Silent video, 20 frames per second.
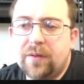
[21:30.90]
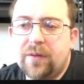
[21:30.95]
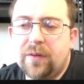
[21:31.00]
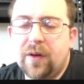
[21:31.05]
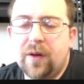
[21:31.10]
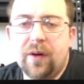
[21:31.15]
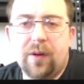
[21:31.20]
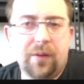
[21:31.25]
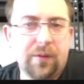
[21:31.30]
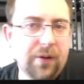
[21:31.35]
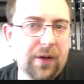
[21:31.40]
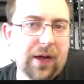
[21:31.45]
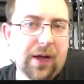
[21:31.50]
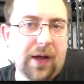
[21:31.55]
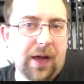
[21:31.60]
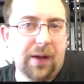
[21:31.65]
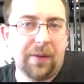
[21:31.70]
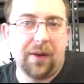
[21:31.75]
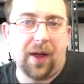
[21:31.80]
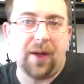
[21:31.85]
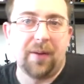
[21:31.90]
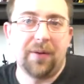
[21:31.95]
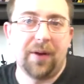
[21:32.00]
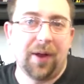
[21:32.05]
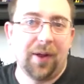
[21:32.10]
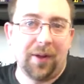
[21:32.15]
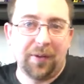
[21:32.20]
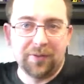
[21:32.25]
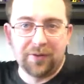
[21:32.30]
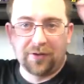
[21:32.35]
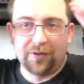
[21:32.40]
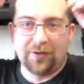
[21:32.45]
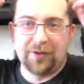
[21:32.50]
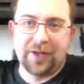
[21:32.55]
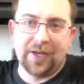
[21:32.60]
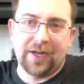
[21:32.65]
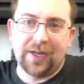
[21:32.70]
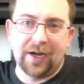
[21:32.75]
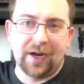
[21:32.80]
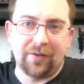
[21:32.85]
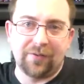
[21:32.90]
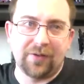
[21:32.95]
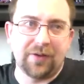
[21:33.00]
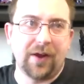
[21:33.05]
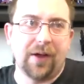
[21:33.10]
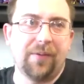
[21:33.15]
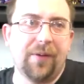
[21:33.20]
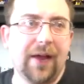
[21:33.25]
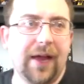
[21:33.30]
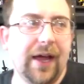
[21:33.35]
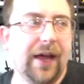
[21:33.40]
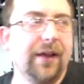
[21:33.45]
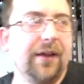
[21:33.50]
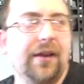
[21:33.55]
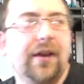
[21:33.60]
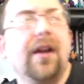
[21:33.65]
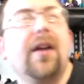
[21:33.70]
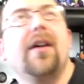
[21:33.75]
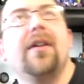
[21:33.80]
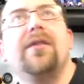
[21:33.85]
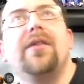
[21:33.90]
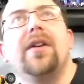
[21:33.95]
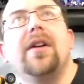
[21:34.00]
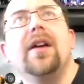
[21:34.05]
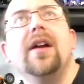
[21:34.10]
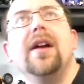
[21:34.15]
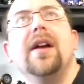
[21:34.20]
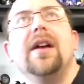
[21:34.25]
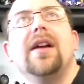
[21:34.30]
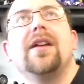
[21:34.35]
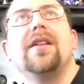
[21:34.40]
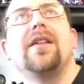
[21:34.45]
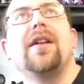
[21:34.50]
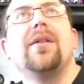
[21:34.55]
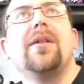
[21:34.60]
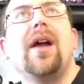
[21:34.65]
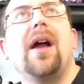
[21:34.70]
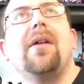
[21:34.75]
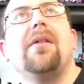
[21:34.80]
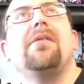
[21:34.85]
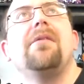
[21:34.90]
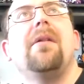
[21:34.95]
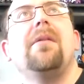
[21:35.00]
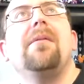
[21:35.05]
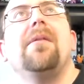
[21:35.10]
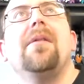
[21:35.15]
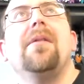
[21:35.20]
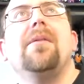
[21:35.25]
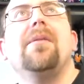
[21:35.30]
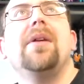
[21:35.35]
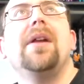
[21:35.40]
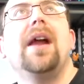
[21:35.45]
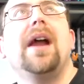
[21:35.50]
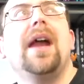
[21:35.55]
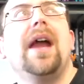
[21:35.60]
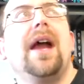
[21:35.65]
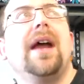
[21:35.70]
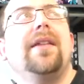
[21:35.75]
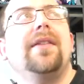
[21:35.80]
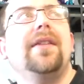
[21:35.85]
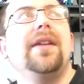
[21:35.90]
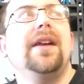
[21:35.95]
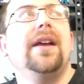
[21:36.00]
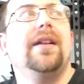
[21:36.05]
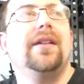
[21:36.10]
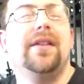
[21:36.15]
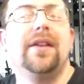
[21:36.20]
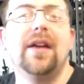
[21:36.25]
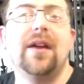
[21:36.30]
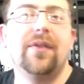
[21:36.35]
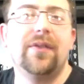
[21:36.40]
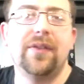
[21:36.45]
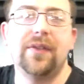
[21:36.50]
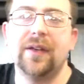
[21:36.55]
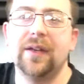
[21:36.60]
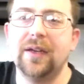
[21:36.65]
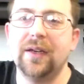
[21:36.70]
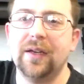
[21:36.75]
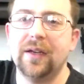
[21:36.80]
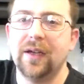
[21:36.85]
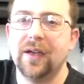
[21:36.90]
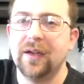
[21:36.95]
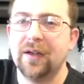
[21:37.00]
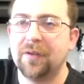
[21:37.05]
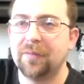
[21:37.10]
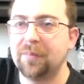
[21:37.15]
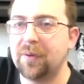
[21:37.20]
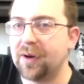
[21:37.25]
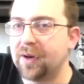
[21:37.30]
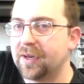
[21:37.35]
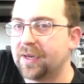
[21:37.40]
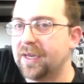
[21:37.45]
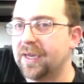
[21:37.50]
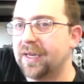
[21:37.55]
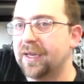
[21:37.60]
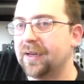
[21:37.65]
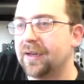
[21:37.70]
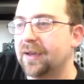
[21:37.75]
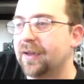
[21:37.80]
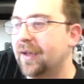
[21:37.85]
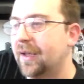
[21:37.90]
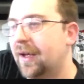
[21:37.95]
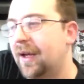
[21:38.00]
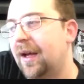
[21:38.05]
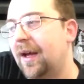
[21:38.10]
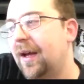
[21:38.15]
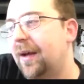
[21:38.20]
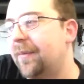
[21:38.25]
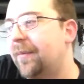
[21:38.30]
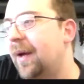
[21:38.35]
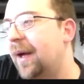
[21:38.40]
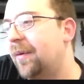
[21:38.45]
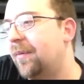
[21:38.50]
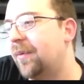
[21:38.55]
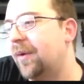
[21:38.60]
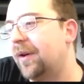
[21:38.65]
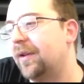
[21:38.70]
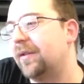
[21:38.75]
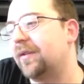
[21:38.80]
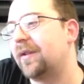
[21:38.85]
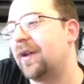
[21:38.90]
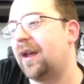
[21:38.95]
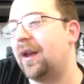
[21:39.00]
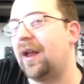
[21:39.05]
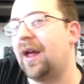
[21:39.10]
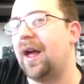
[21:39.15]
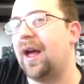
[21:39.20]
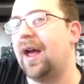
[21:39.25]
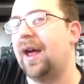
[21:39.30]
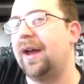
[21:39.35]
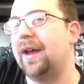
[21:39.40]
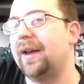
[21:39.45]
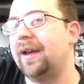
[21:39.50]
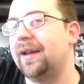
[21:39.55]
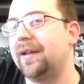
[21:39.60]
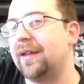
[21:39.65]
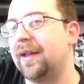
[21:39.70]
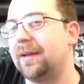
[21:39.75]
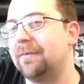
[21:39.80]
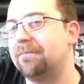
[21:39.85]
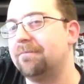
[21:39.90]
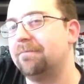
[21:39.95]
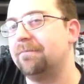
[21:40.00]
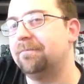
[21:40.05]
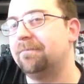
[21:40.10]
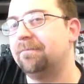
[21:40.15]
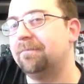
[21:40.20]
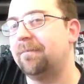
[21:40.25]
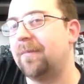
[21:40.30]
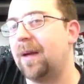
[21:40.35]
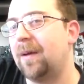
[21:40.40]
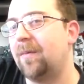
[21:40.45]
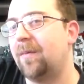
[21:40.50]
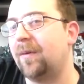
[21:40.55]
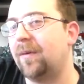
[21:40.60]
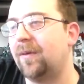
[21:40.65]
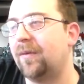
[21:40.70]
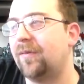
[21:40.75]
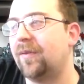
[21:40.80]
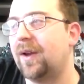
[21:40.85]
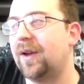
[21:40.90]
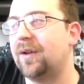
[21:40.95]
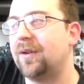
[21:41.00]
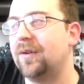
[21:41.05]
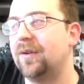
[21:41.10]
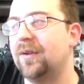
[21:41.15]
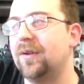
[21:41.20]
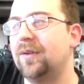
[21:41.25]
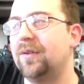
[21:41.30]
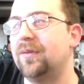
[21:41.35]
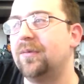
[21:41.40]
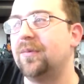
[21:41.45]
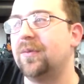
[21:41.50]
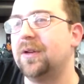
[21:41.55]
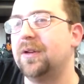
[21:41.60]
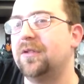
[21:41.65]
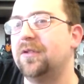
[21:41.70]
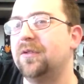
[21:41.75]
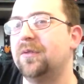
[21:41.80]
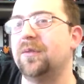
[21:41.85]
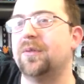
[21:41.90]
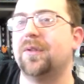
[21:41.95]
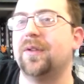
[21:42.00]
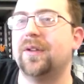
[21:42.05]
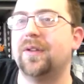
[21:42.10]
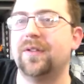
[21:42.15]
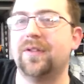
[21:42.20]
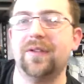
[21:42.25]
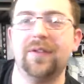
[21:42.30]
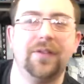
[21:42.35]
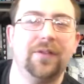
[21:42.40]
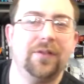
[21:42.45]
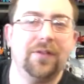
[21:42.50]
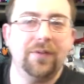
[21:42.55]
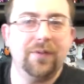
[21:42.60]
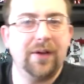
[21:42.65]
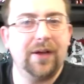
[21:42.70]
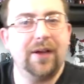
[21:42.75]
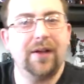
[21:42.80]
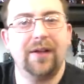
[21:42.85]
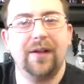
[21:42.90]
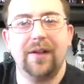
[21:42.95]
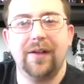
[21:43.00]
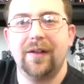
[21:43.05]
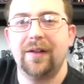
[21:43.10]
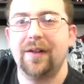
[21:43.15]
so I, I, I, was just thinking off the top of my head, you know, if you because I, I, remember when I had the uh, TFC Predaking, um, I was kind of eyeing it like, hmm, I wonder if I could retool this into a